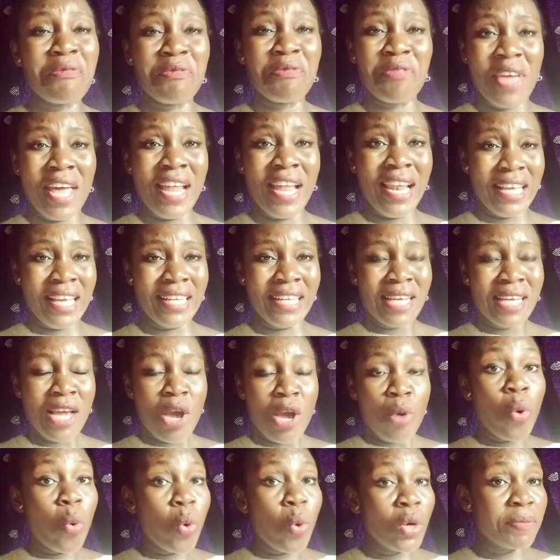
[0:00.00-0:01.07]
failing,
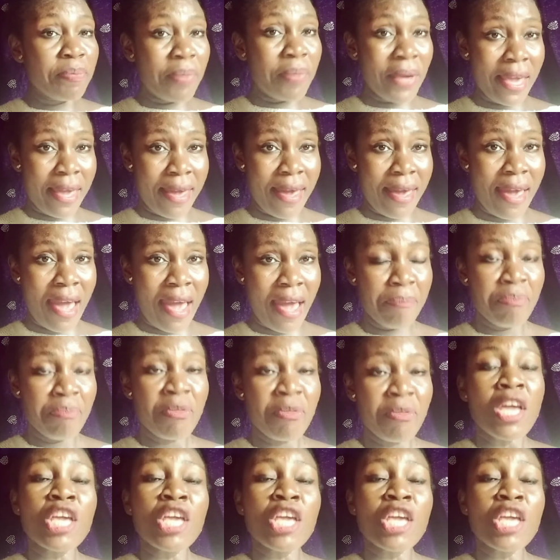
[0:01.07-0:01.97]
we won't be here.